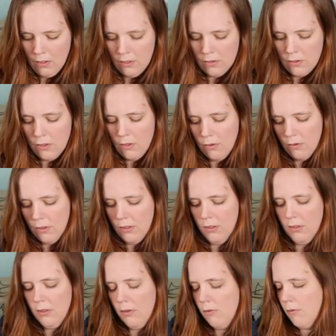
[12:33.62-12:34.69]
So
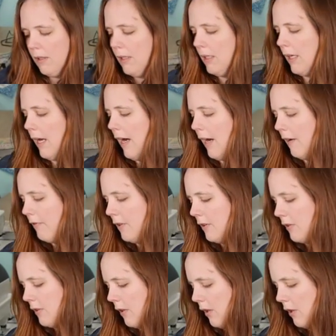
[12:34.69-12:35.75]
you don't really have
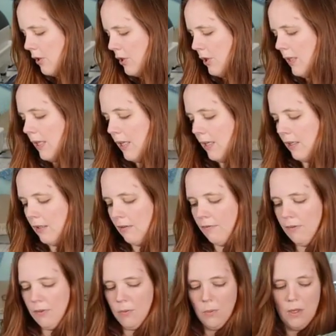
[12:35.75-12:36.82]
to start. You can
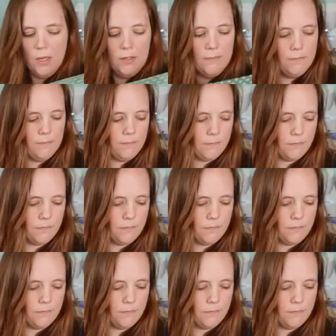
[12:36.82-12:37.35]
if you want.